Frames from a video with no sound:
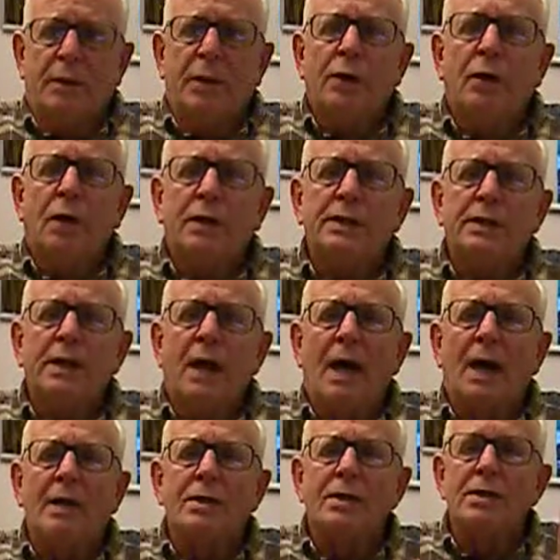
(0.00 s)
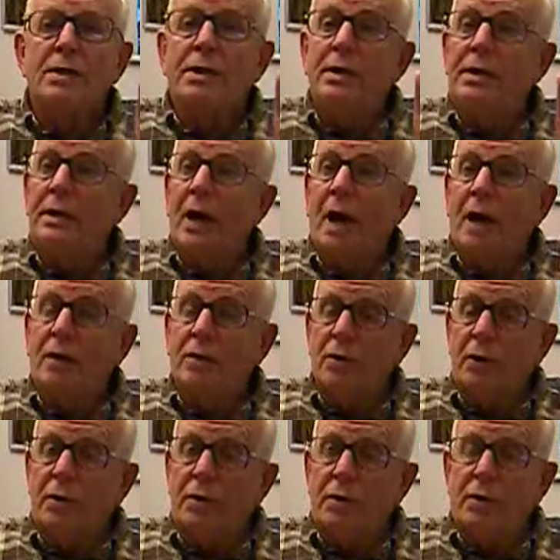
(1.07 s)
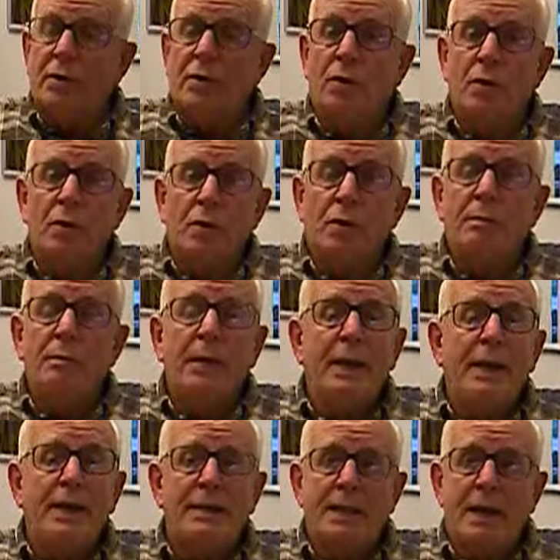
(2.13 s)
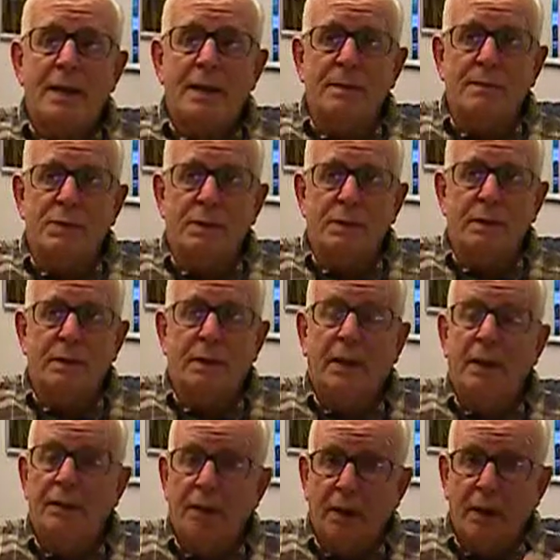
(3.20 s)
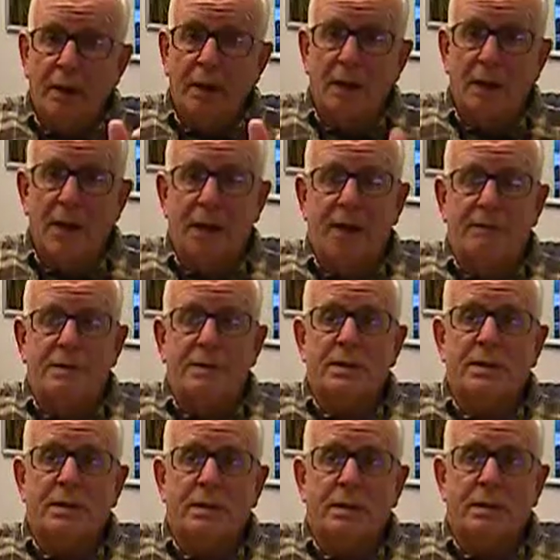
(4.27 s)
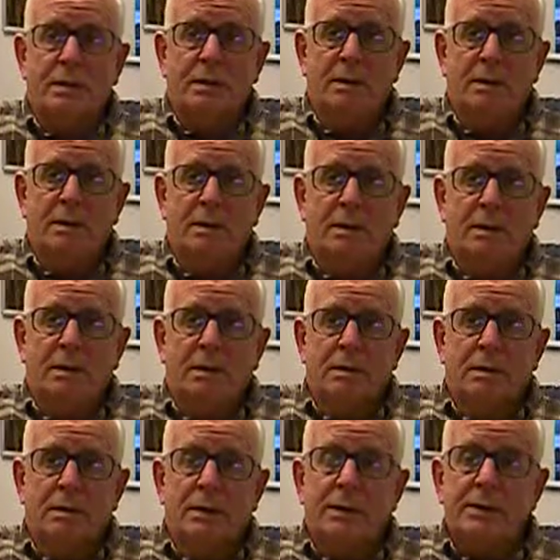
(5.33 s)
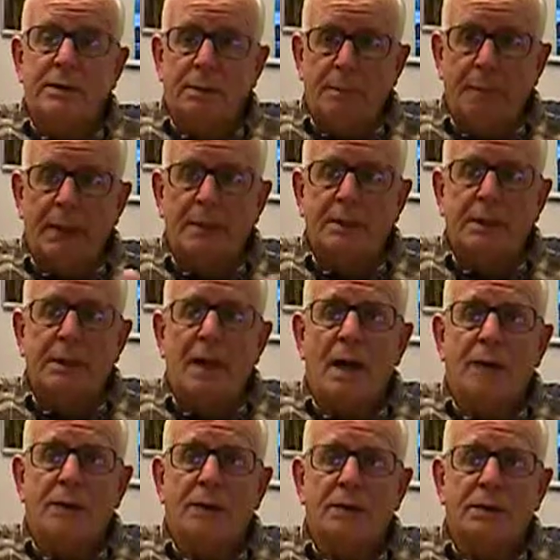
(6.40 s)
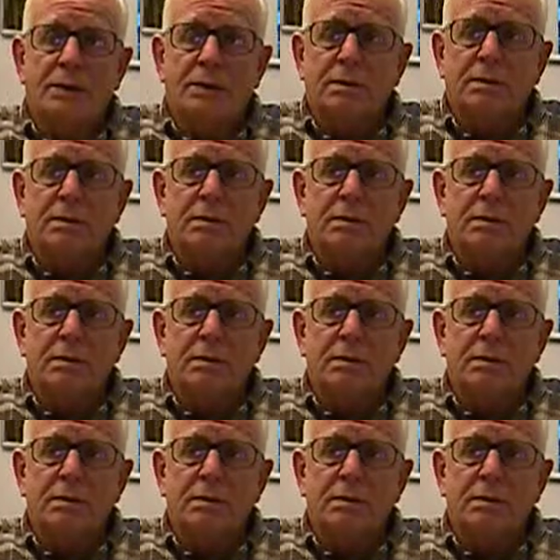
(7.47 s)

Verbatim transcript: Because God's knocked on their door many times in their lives. These are Mexicanos.